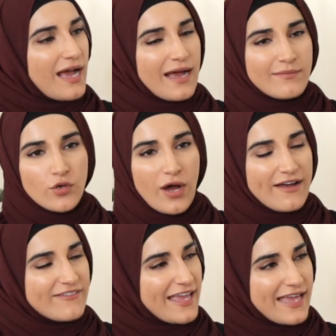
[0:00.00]
I'm not
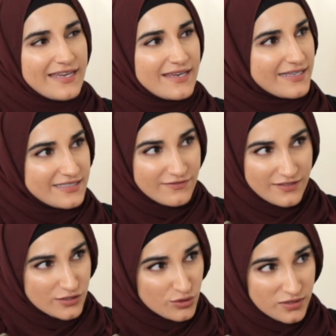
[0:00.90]
having any negative
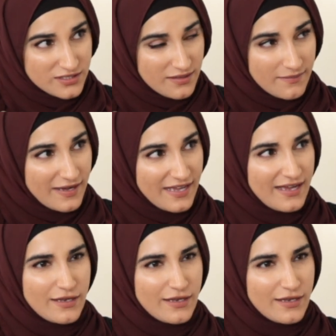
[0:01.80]
feelings towards it, Amaya.